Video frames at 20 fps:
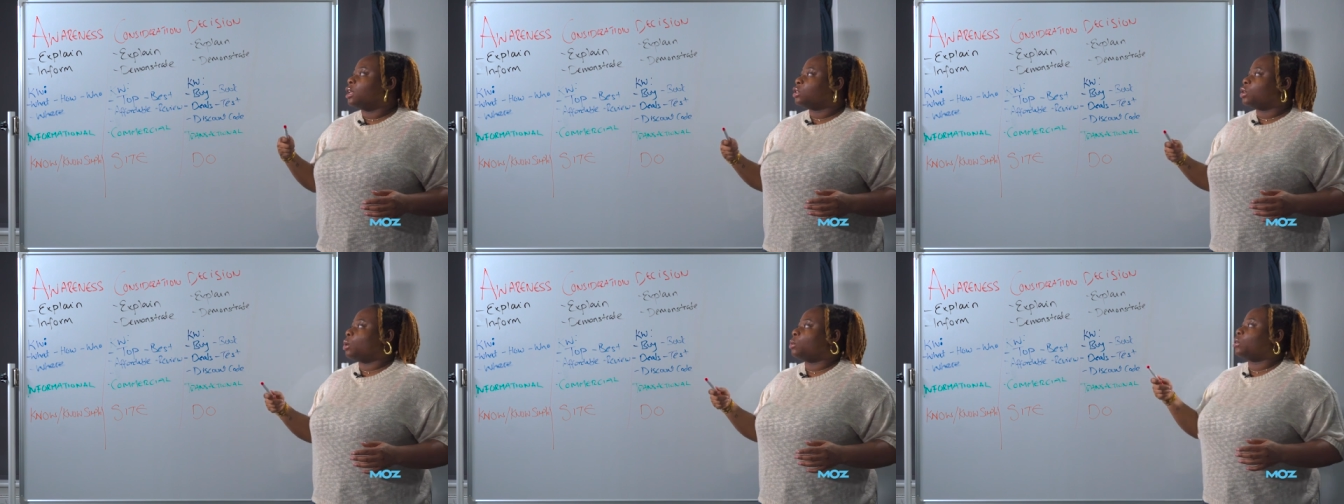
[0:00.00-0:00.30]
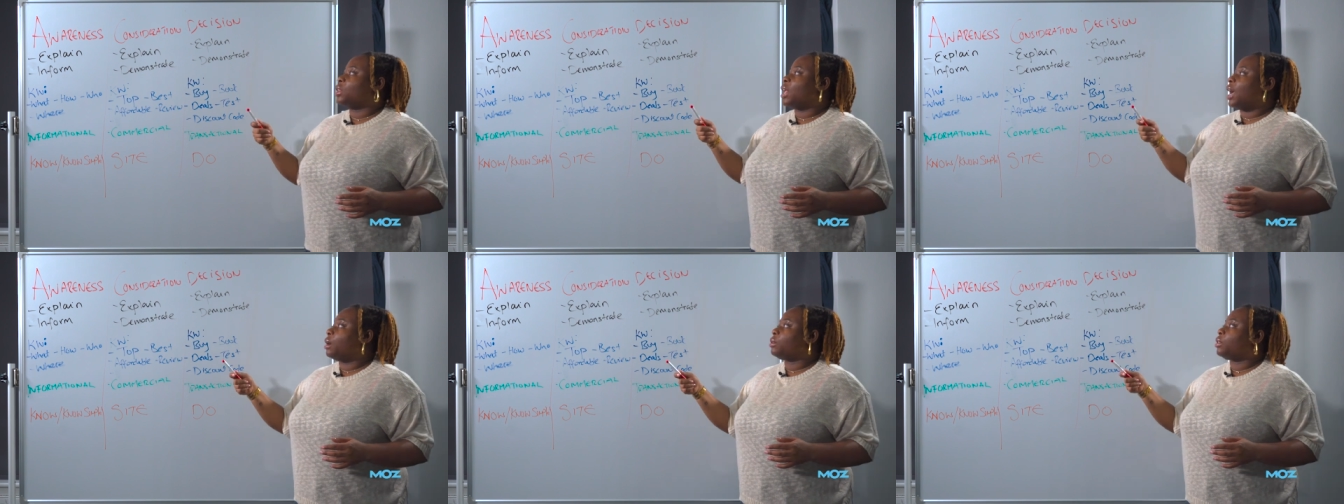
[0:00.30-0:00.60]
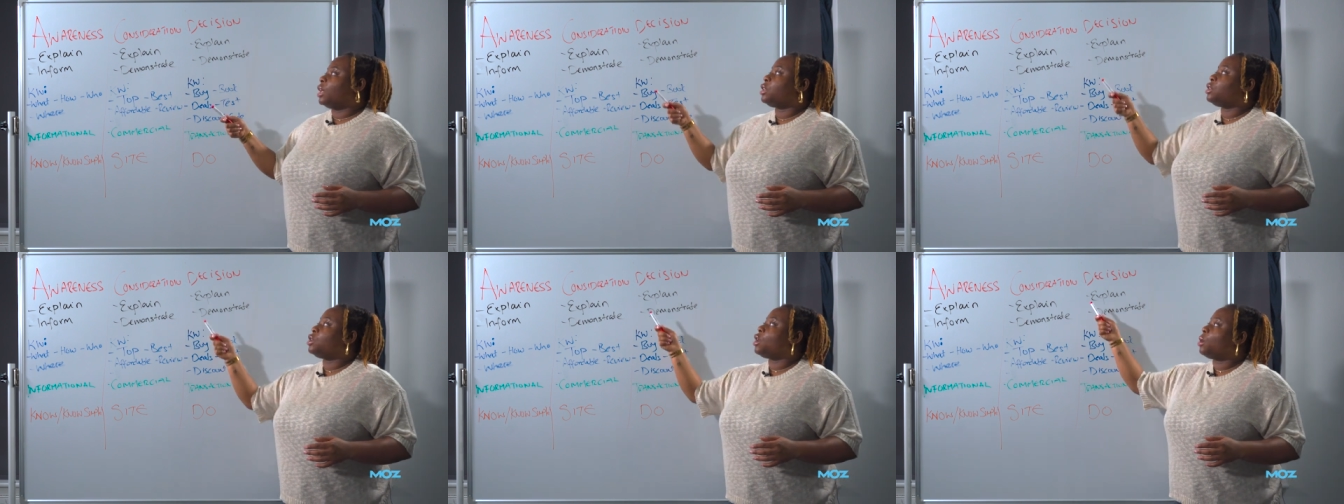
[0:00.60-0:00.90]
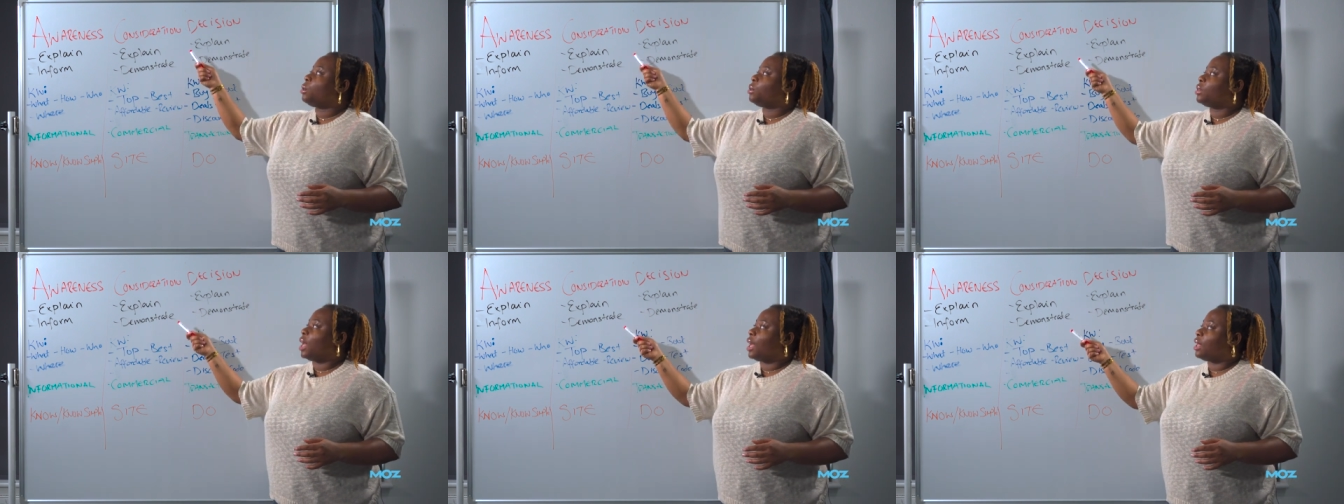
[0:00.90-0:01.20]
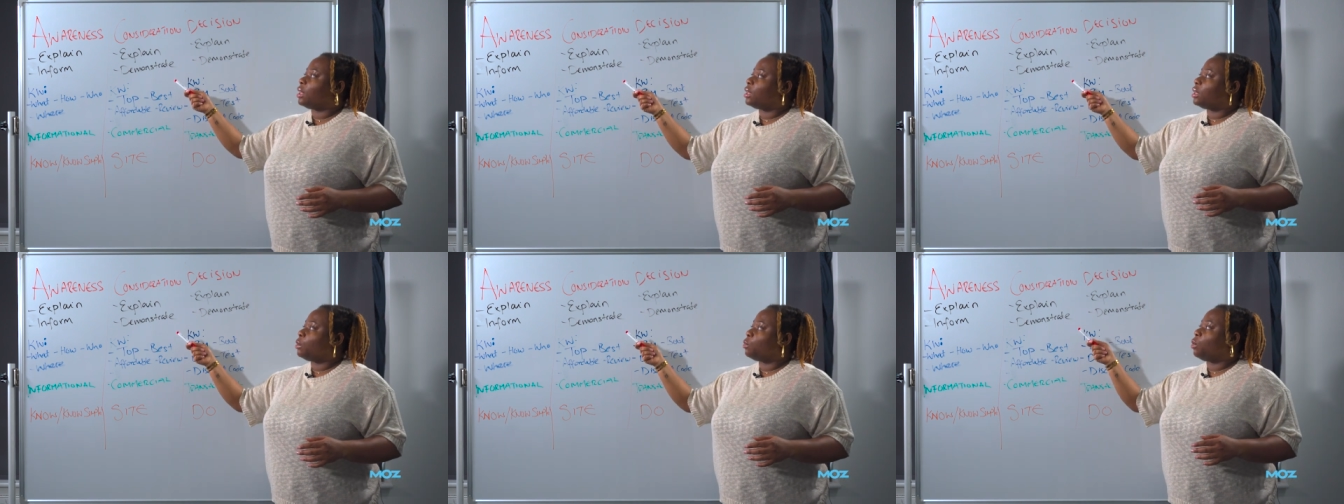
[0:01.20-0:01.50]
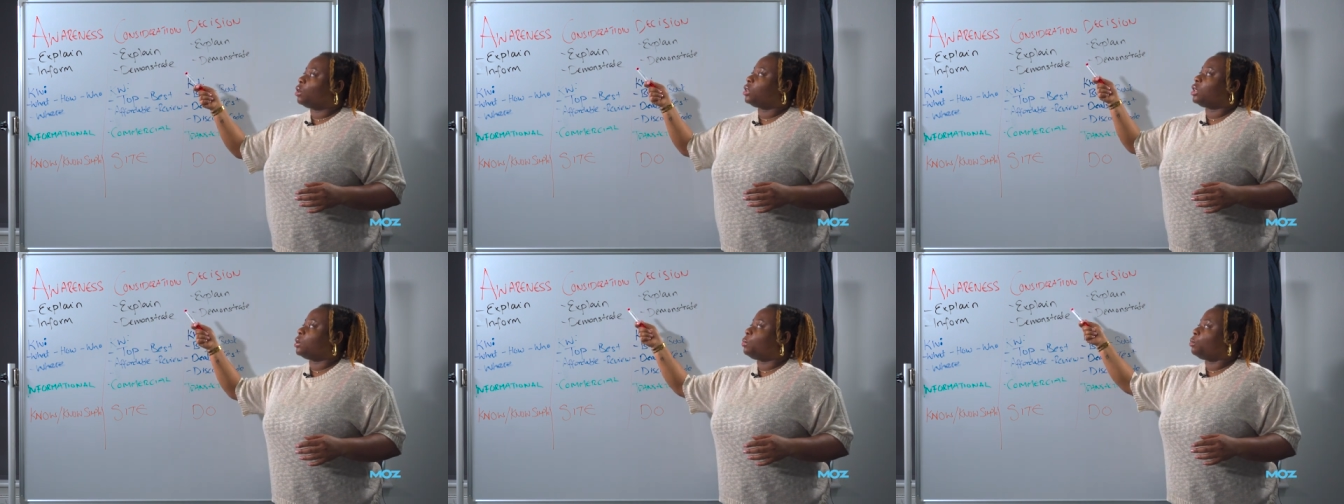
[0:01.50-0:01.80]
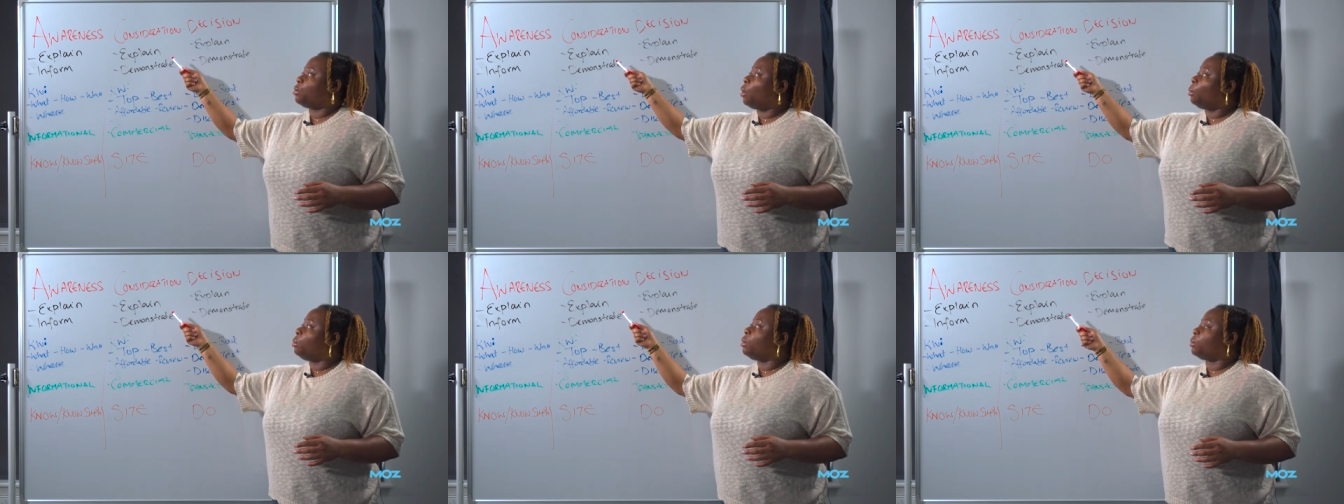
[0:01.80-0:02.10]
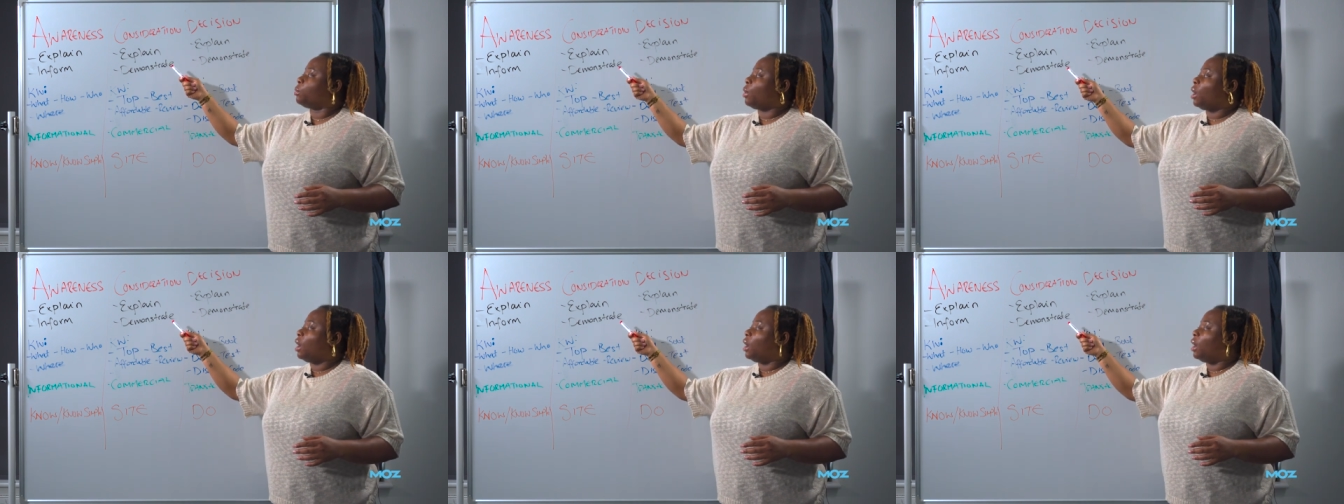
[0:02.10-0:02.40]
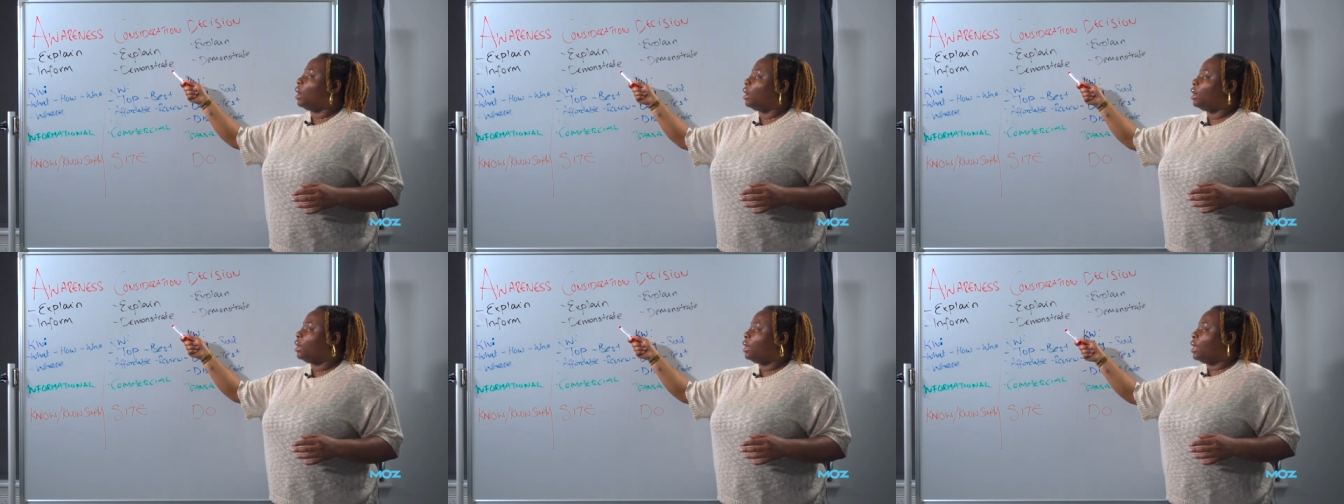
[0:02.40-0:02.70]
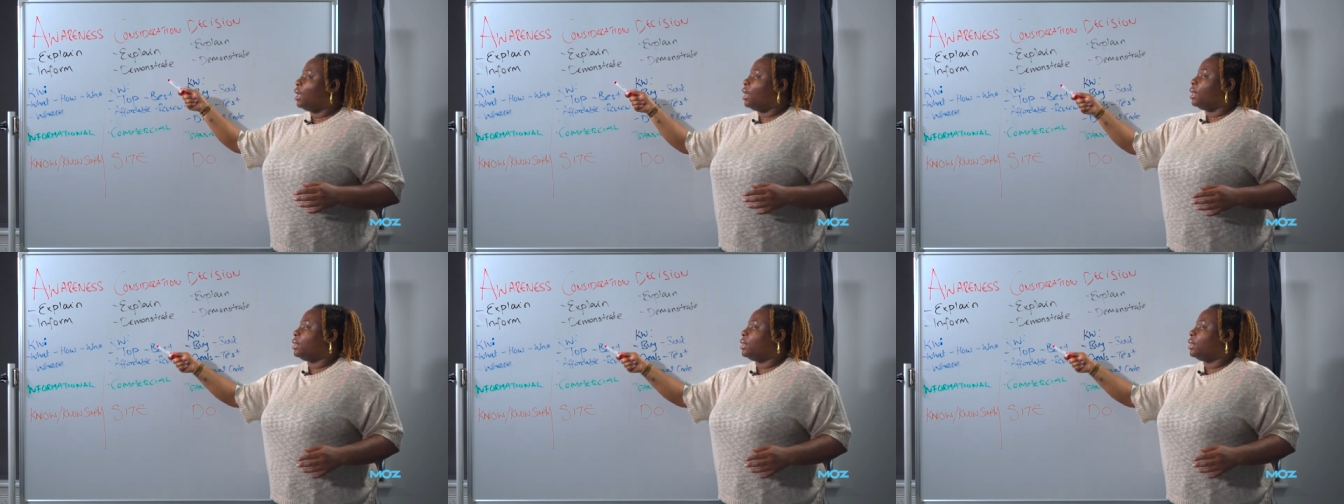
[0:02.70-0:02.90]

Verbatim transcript: So now they know that what the problem are,